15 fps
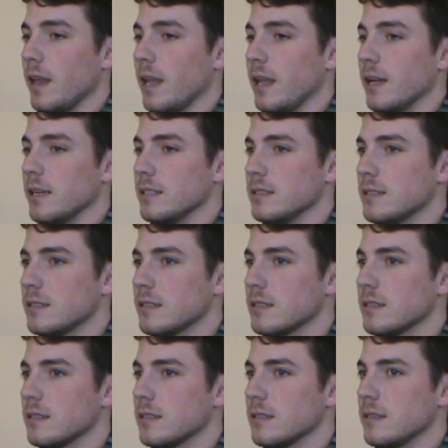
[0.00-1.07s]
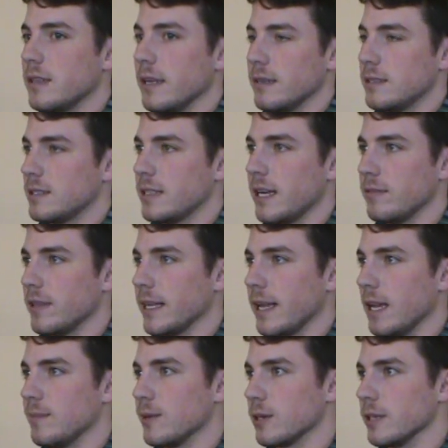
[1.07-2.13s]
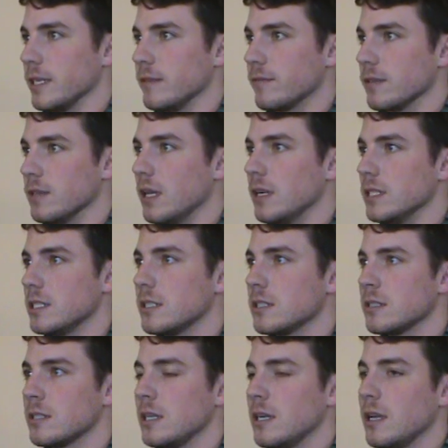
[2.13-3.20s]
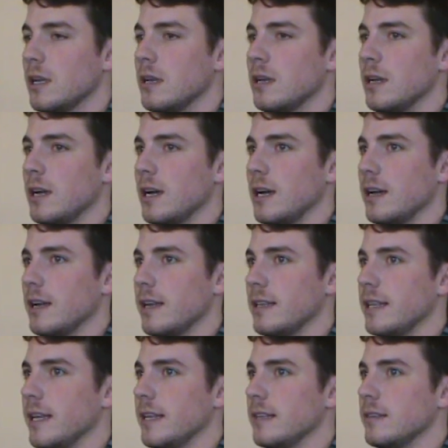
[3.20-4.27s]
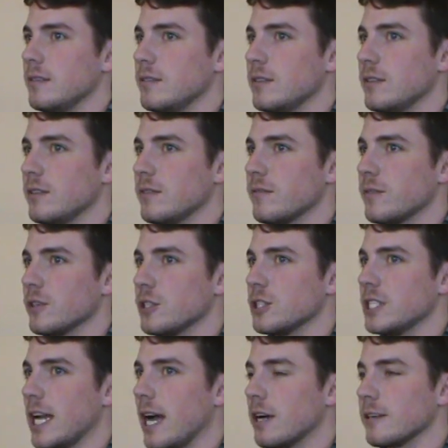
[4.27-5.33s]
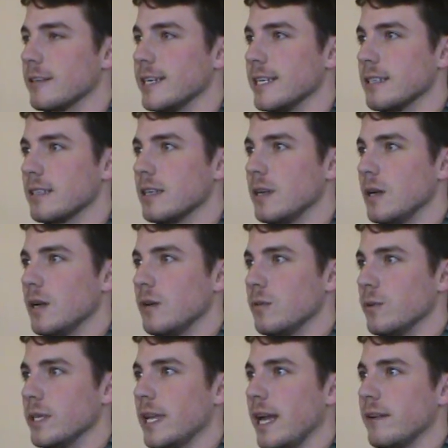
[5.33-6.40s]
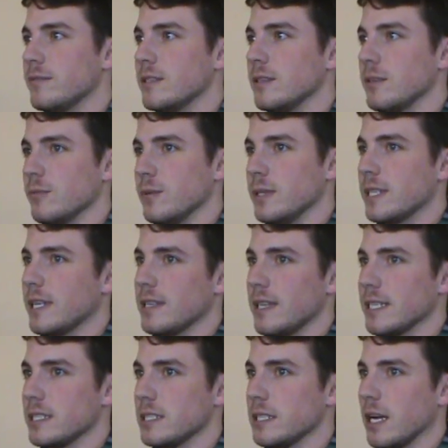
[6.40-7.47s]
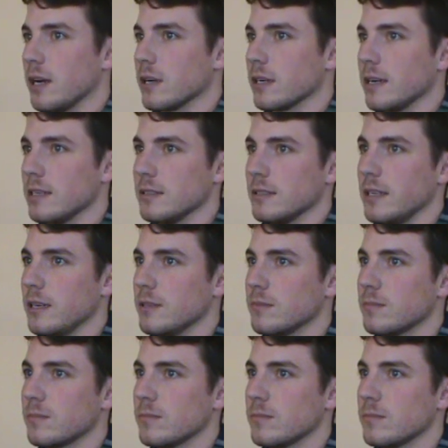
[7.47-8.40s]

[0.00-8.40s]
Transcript: and then just have like an MRE for lunch, uh, and then for showering, we'd have to we'd get like a shower. I don't know,